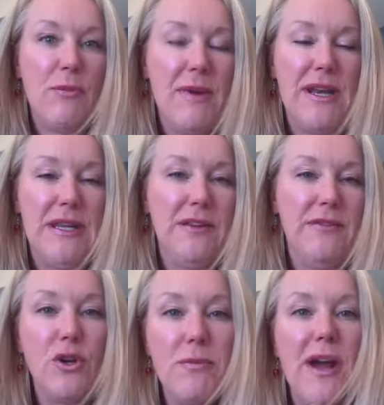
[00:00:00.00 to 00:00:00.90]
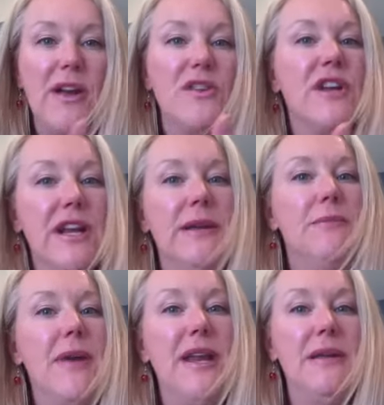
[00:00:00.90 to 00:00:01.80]
any of your buyers or
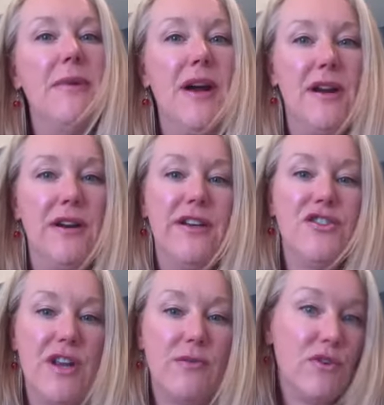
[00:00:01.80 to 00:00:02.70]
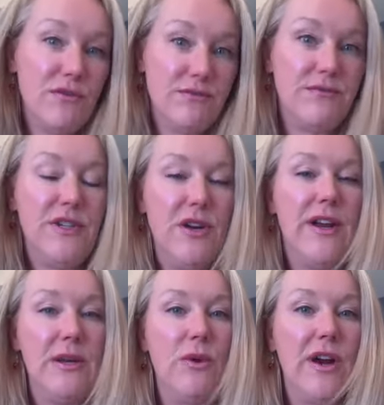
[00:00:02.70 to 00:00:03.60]
any buyer in general,
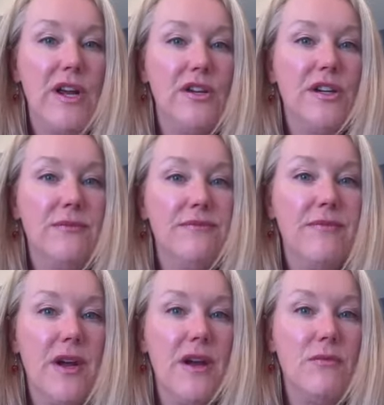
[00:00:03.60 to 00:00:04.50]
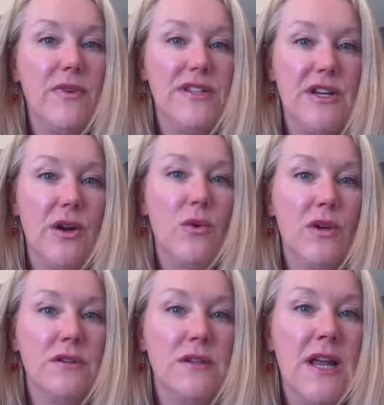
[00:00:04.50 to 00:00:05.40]
anywhere I could with DR
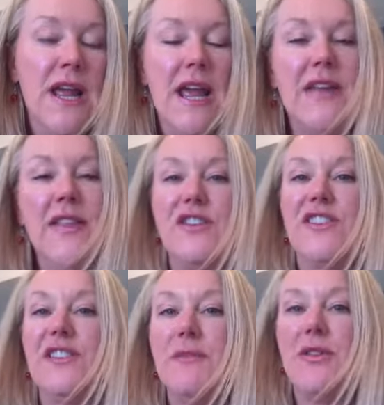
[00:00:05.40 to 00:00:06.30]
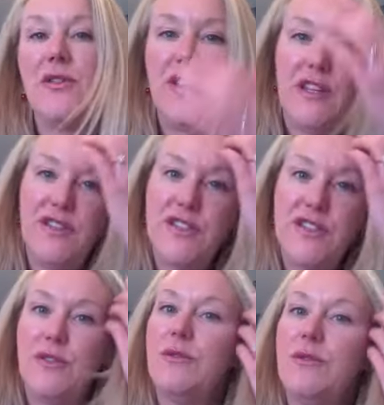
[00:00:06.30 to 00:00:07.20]
Horton. And then just some other things
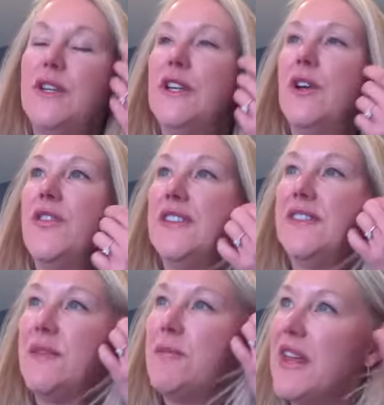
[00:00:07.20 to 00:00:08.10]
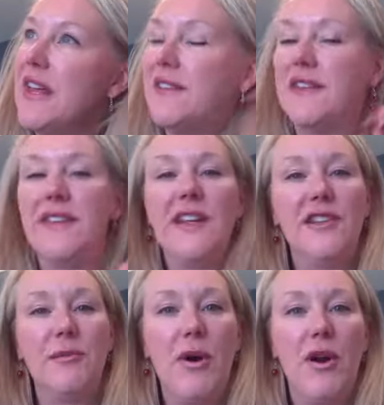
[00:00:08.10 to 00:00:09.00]
too, some things that set us
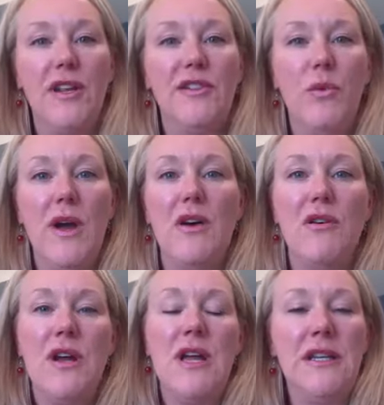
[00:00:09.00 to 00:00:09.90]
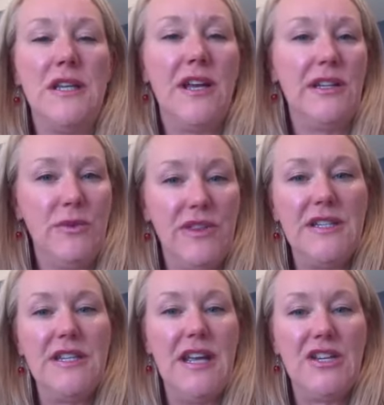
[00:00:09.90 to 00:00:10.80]
apart as well, not only with the
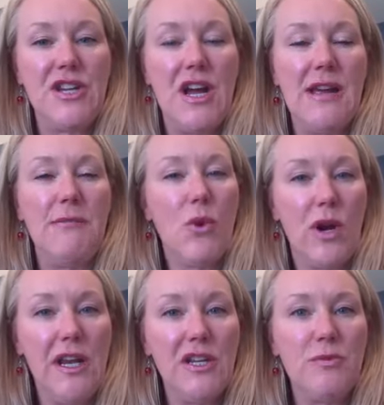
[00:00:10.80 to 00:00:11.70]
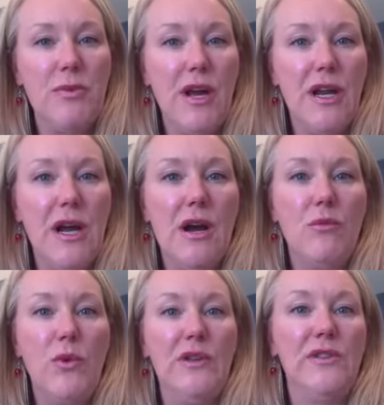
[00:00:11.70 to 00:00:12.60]
DHI mortgage, but
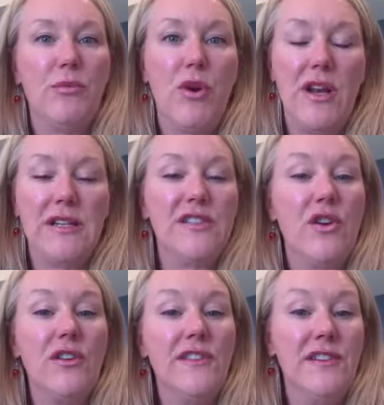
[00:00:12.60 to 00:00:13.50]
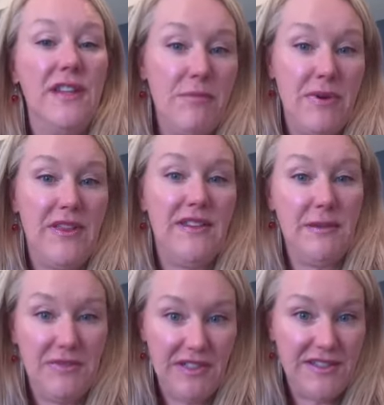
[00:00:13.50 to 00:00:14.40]
we use a product called Zip, the
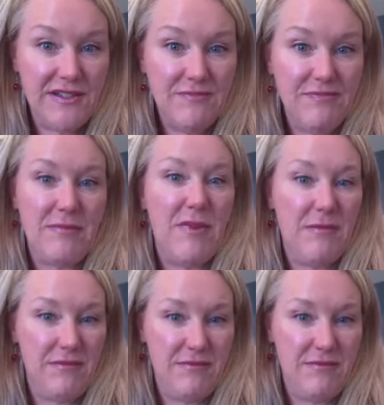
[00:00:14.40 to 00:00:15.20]
Zip system. I